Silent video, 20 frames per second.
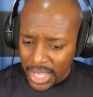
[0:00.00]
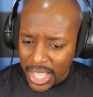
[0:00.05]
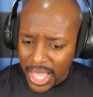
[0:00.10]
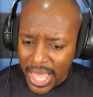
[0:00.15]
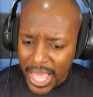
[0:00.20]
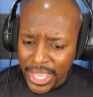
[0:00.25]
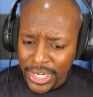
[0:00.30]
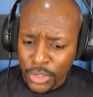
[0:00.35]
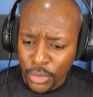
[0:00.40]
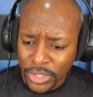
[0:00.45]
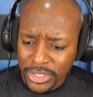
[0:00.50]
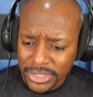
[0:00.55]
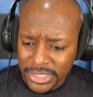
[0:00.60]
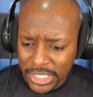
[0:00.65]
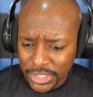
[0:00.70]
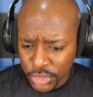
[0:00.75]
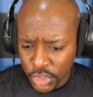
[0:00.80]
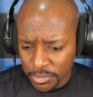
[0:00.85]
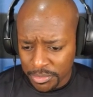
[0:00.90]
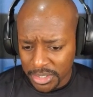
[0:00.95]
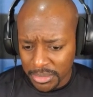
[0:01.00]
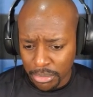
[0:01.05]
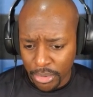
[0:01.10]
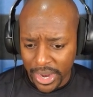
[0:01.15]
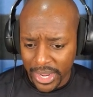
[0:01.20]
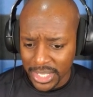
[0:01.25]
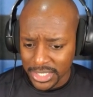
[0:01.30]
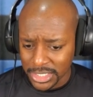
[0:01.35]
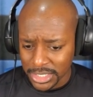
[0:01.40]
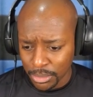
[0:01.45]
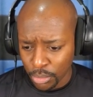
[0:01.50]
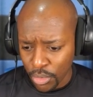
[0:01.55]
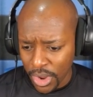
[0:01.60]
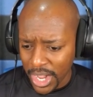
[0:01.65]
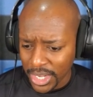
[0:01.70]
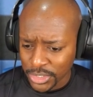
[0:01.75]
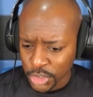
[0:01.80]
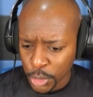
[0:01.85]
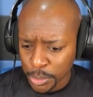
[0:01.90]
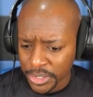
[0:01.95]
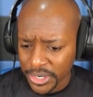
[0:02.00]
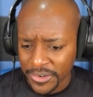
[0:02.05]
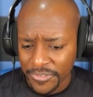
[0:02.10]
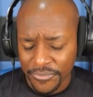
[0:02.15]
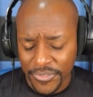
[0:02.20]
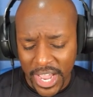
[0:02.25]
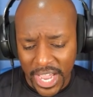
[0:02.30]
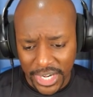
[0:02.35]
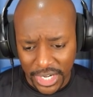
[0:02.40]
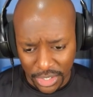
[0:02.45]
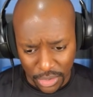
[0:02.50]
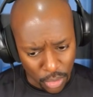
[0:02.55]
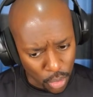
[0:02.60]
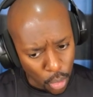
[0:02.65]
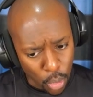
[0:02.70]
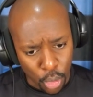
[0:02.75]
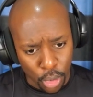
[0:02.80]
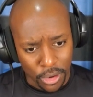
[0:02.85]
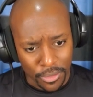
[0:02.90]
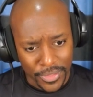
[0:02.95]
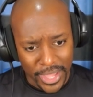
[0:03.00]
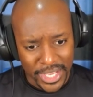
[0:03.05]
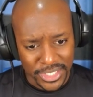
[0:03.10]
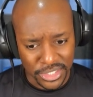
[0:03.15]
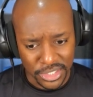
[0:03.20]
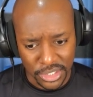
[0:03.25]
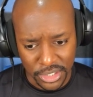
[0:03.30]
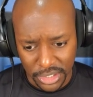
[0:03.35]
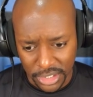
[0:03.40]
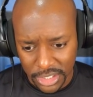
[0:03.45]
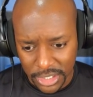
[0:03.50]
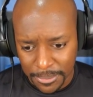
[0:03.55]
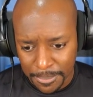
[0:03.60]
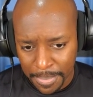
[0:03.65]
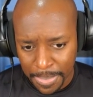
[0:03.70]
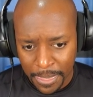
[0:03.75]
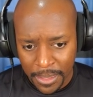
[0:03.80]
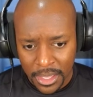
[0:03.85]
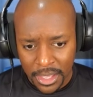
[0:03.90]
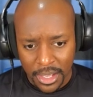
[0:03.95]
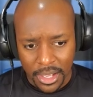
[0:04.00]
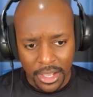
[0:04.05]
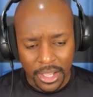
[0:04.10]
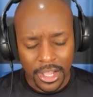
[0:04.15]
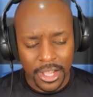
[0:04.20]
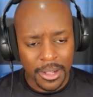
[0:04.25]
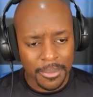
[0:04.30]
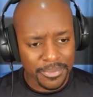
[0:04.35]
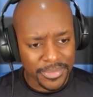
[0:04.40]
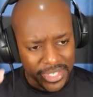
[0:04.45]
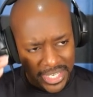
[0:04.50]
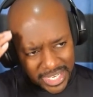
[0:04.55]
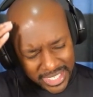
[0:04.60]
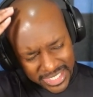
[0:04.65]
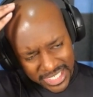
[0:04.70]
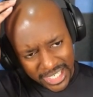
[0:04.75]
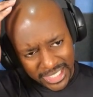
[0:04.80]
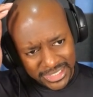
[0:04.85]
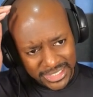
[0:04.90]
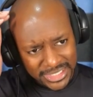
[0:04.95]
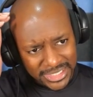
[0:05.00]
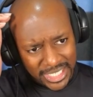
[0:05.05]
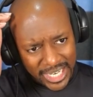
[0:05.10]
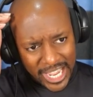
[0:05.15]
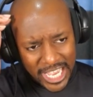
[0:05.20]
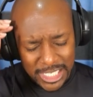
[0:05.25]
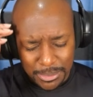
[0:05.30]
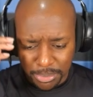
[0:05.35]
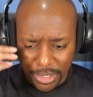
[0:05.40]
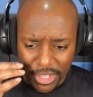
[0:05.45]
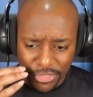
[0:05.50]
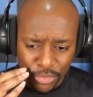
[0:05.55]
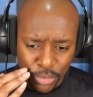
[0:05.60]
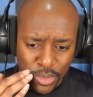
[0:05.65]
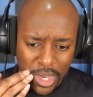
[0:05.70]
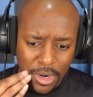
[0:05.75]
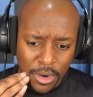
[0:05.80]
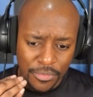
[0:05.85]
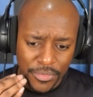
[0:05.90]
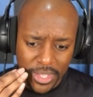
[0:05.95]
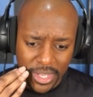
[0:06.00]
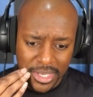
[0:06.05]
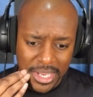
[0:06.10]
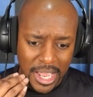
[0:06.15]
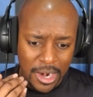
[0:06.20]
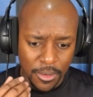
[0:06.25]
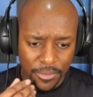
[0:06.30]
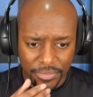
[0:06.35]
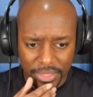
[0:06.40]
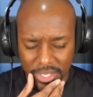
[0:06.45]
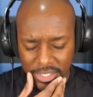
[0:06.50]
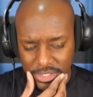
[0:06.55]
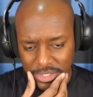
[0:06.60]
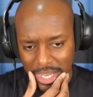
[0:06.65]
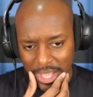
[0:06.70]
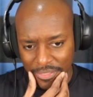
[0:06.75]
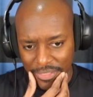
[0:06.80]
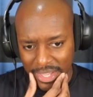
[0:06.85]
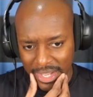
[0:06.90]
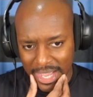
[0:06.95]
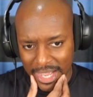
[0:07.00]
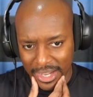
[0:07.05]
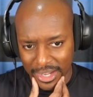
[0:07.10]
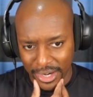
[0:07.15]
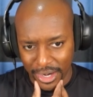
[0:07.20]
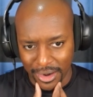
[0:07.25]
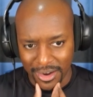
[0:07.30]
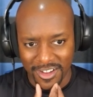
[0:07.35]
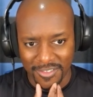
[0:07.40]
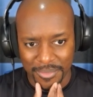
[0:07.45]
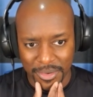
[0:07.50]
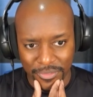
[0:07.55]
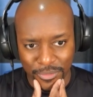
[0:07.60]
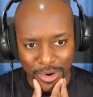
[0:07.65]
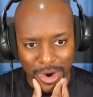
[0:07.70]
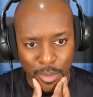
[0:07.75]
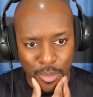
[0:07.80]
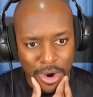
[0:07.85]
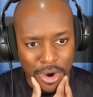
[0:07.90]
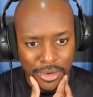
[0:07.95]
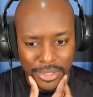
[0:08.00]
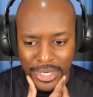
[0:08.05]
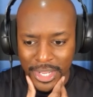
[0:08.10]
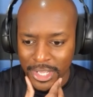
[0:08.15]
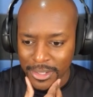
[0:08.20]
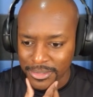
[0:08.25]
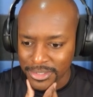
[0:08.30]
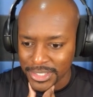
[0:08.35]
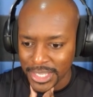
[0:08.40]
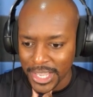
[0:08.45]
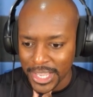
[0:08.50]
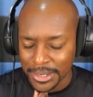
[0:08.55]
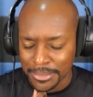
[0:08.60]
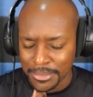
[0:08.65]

I noticed that you've been breaking some rocks open and finding ore. That's good. Did he tell us this last playthrough? I don't think so. I think I cut it off before I walked outside,